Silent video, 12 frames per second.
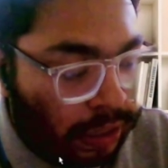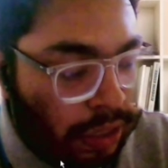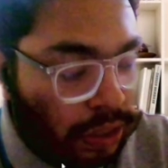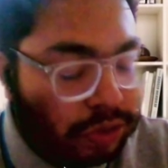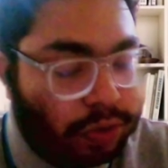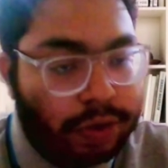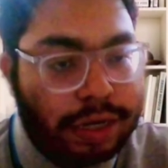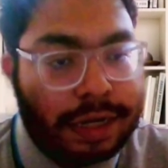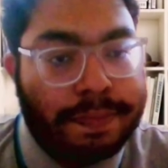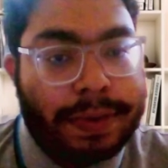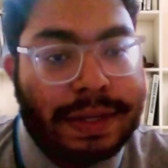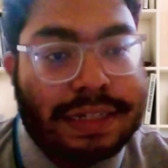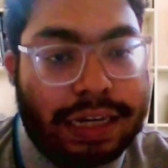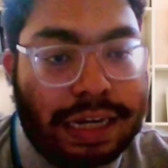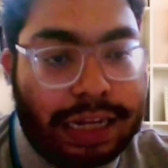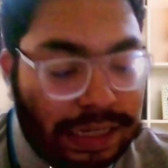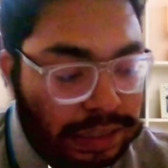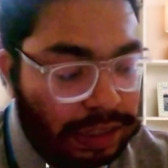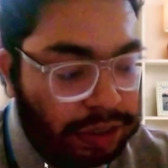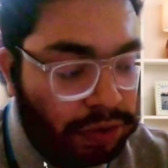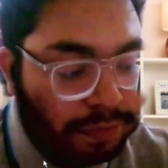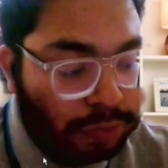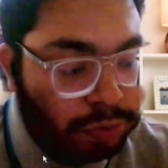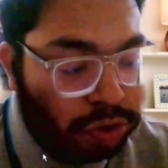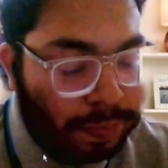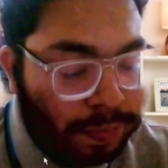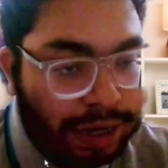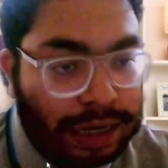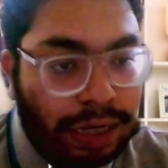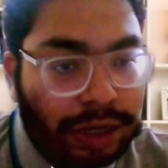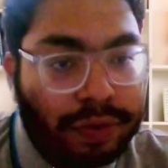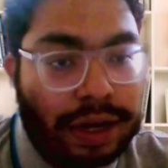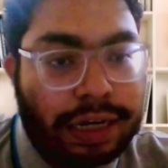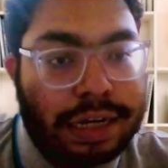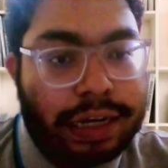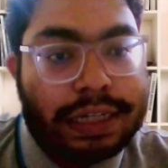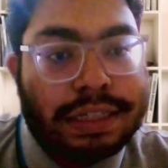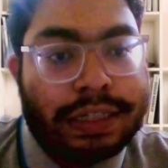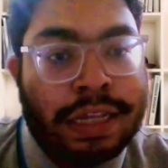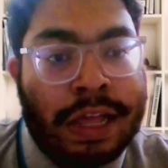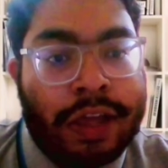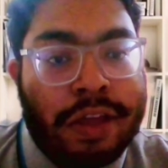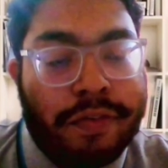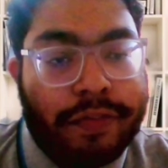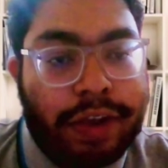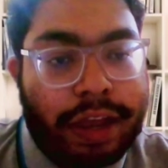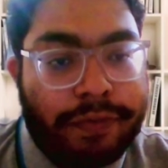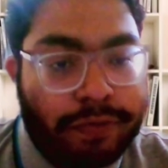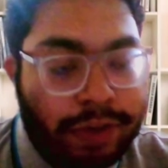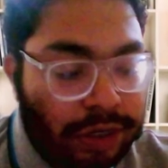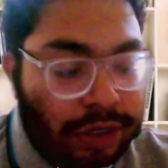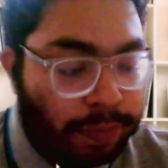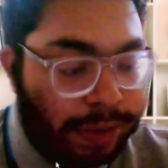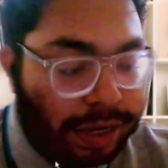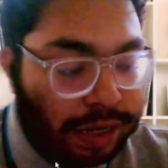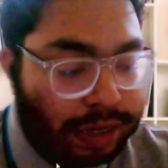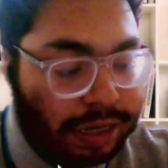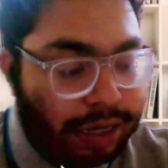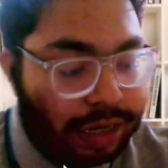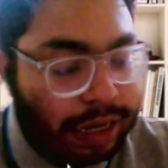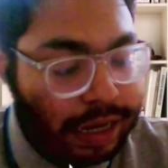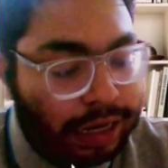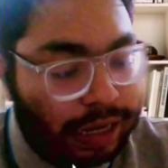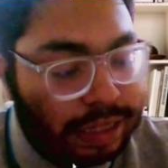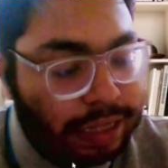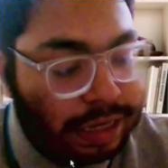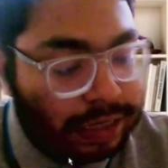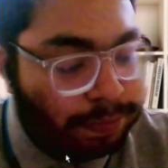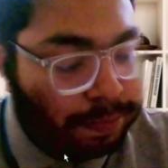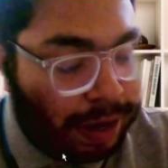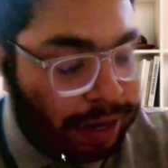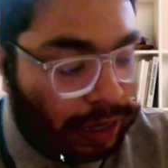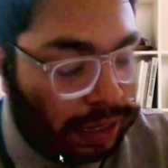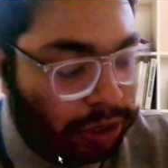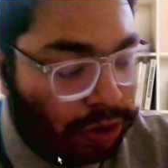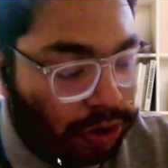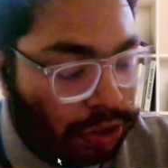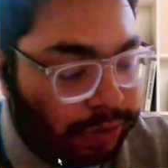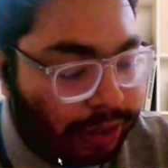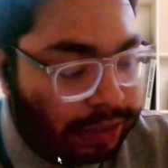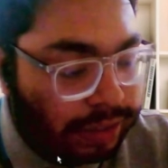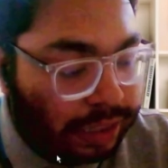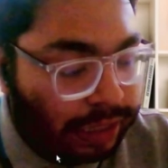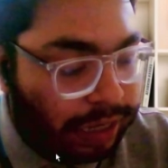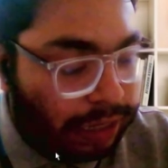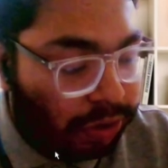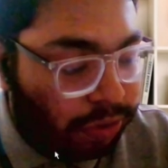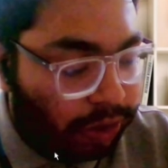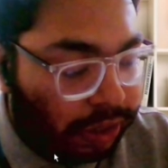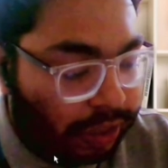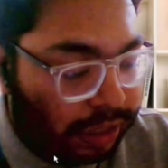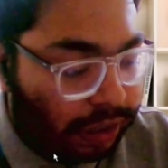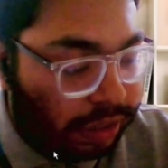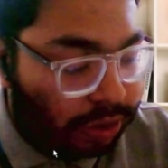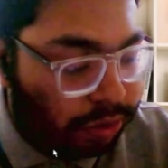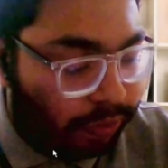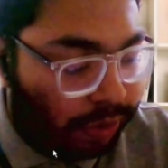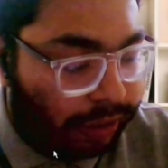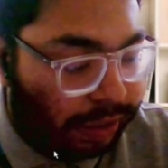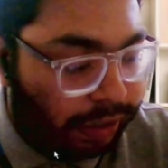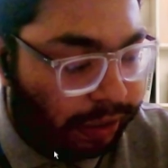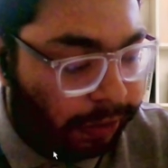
So it basically, instead of two numerical quantities, we have one numerical and other is binary, or you can say categorical quantity.